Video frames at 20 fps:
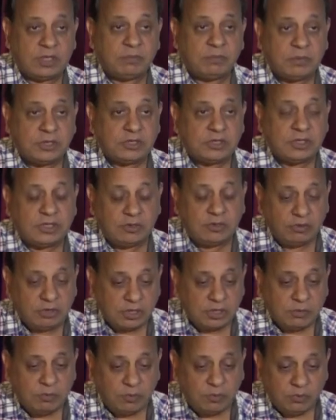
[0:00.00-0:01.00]
the patient on
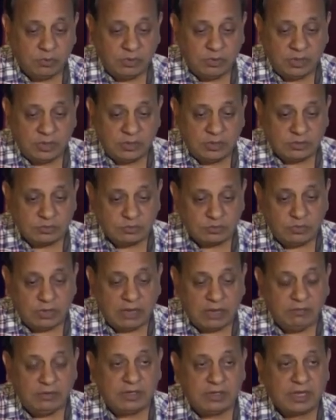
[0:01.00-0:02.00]
ECMO. So
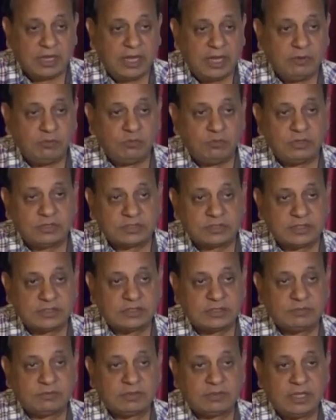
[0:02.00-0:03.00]
I will try to
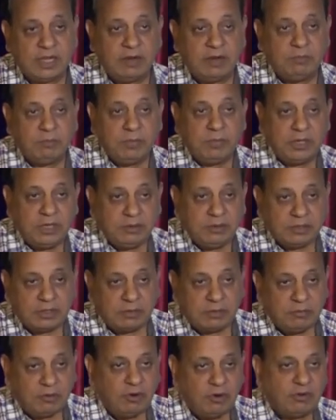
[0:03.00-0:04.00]
discuss. There are many
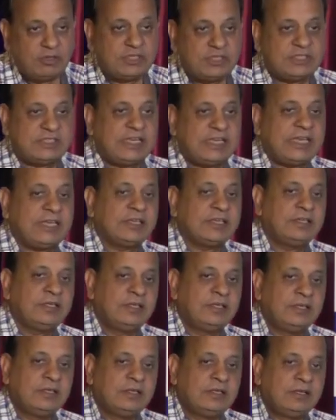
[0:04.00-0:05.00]
terminologies like
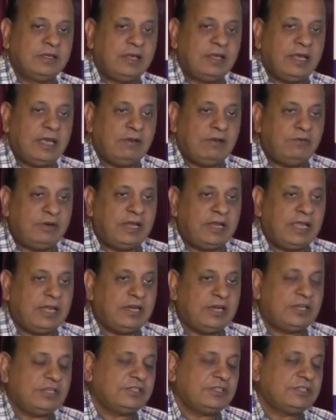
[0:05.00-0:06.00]
LV
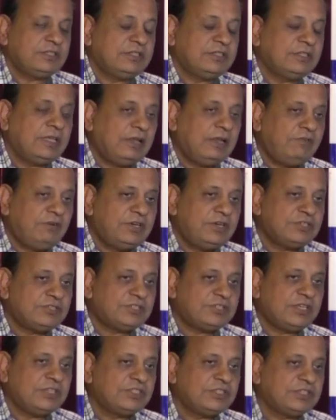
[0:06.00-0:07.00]
dilatation, LV
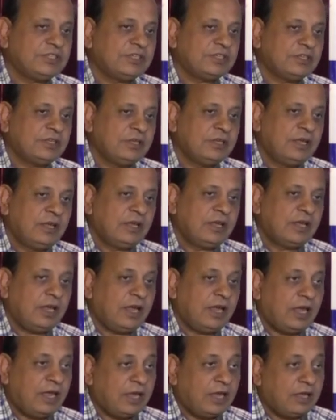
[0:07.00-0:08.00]
distension,
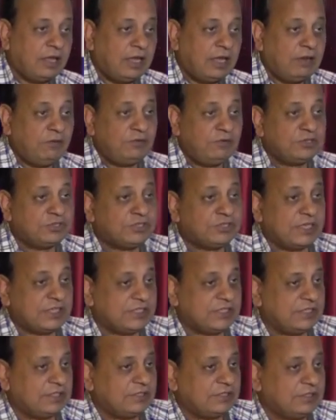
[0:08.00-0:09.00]
LV
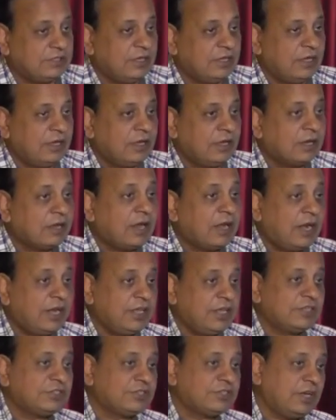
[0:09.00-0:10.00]
stasis,
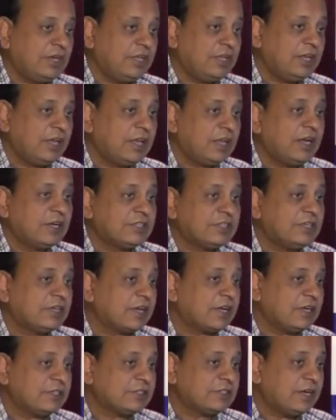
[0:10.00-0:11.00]
cardiac stunning, and
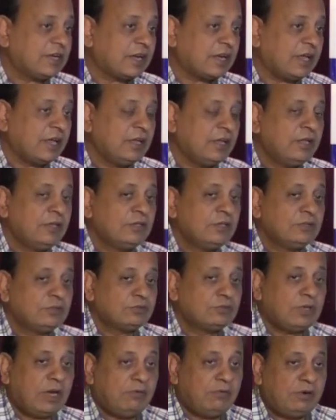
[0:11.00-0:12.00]
etc. etc.
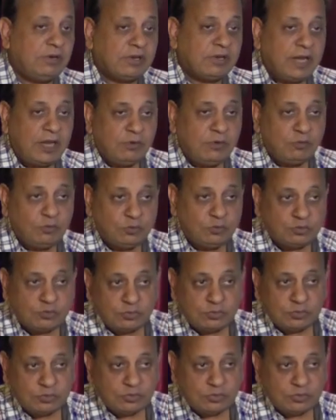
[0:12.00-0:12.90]
So I will try to